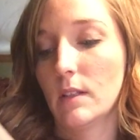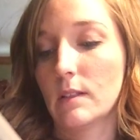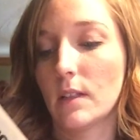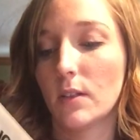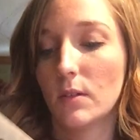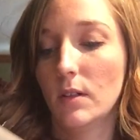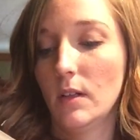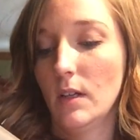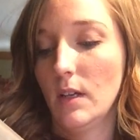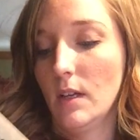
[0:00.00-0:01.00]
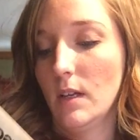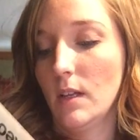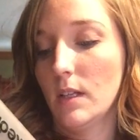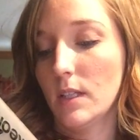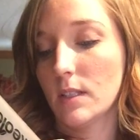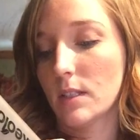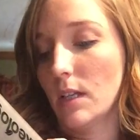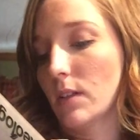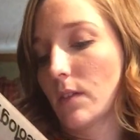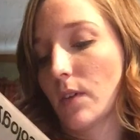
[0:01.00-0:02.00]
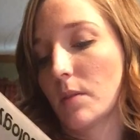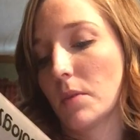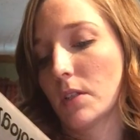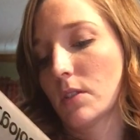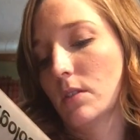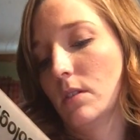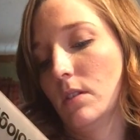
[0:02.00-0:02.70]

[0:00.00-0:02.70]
So it doesn't sound like very much,